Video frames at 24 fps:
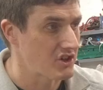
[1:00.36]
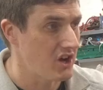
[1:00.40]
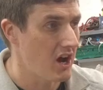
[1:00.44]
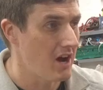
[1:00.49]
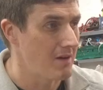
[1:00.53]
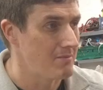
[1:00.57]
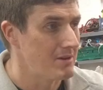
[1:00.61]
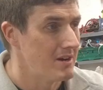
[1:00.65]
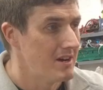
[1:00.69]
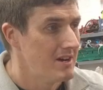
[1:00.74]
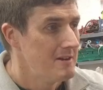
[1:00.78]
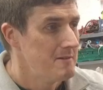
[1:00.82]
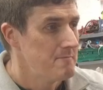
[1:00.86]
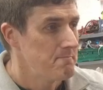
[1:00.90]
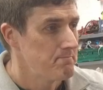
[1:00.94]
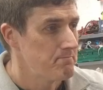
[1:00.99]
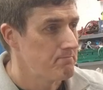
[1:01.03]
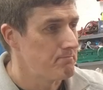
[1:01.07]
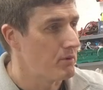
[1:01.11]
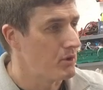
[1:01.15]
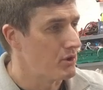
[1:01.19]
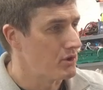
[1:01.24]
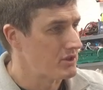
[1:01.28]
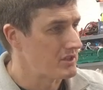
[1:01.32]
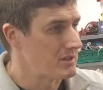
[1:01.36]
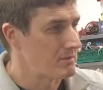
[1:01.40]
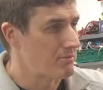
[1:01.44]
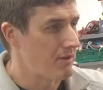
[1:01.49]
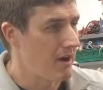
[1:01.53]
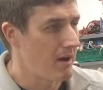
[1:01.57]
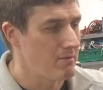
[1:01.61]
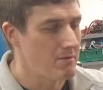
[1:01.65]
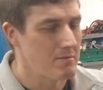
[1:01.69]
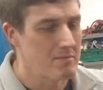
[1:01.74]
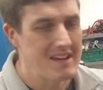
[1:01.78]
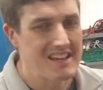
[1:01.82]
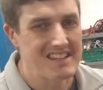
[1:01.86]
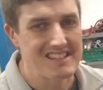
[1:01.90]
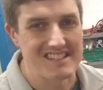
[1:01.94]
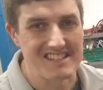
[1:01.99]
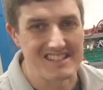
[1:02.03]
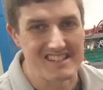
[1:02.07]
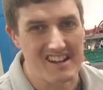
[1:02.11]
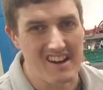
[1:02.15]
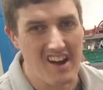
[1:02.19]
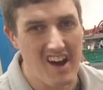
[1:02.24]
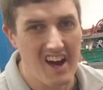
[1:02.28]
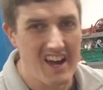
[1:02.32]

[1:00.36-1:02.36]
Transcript: job. But the problem is that